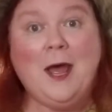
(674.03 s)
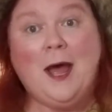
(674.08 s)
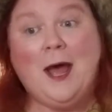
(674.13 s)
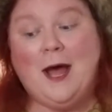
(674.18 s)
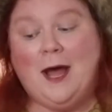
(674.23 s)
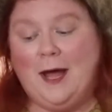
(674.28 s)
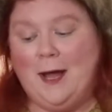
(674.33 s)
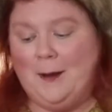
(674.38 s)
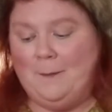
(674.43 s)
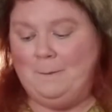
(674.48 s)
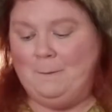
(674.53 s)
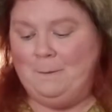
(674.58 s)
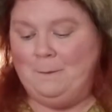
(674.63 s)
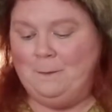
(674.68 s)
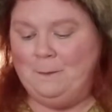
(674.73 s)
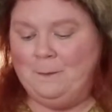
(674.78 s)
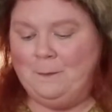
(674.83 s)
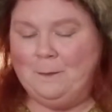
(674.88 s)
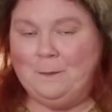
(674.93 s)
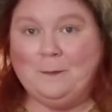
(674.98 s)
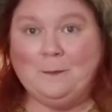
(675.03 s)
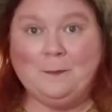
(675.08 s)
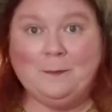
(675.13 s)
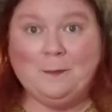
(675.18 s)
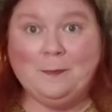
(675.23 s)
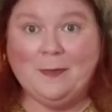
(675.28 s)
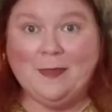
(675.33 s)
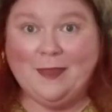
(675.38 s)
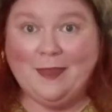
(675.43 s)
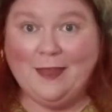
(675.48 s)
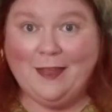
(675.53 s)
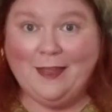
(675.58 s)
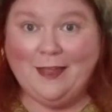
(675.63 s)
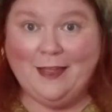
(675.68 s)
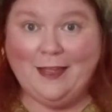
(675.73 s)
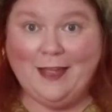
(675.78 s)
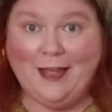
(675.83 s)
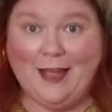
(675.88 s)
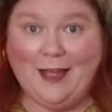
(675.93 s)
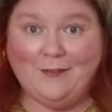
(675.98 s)

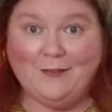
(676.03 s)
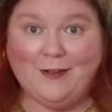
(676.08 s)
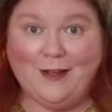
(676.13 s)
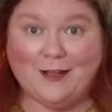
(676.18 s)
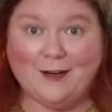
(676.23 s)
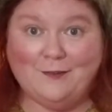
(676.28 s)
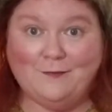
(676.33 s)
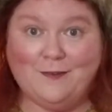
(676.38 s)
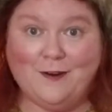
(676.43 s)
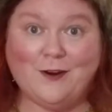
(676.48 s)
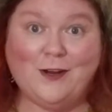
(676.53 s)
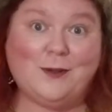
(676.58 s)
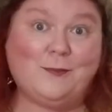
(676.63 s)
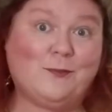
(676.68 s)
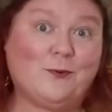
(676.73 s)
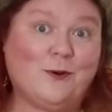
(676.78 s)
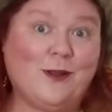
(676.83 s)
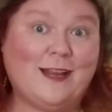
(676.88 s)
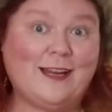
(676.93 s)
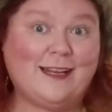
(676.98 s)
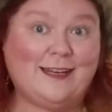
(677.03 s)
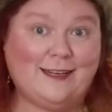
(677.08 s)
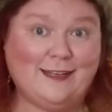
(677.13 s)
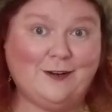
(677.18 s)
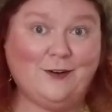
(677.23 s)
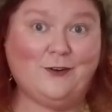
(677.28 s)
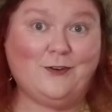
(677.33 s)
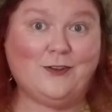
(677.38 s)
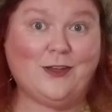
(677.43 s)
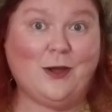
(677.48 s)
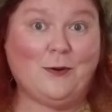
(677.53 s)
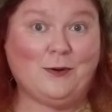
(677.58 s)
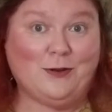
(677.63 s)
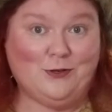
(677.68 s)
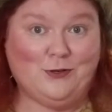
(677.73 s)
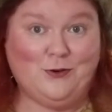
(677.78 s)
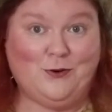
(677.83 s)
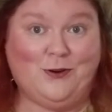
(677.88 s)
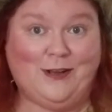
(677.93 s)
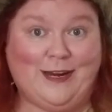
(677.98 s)
I've got a very bready dinner to go
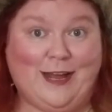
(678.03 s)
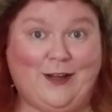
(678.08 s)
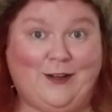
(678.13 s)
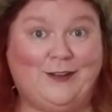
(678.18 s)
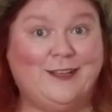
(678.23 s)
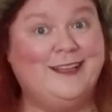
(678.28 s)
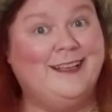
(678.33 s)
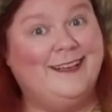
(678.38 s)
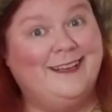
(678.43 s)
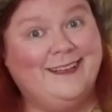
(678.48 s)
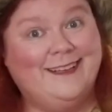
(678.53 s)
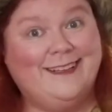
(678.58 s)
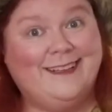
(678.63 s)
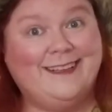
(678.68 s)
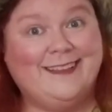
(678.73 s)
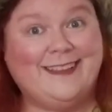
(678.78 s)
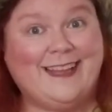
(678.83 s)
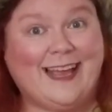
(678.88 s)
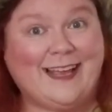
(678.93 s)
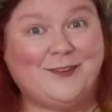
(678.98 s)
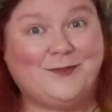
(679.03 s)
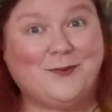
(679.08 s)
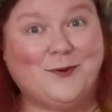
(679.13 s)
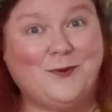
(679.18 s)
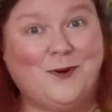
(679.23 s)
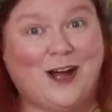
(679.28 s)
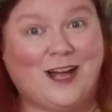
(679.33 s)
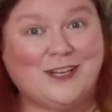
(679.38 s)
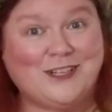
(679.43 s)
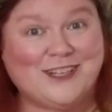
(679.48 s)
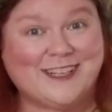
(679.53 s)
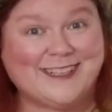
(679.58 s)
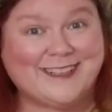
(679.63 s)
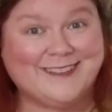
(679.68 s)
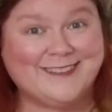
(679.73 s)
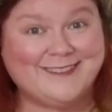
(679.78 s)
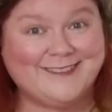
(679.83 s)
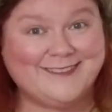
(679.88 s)
enjoy now. Thanks for watching.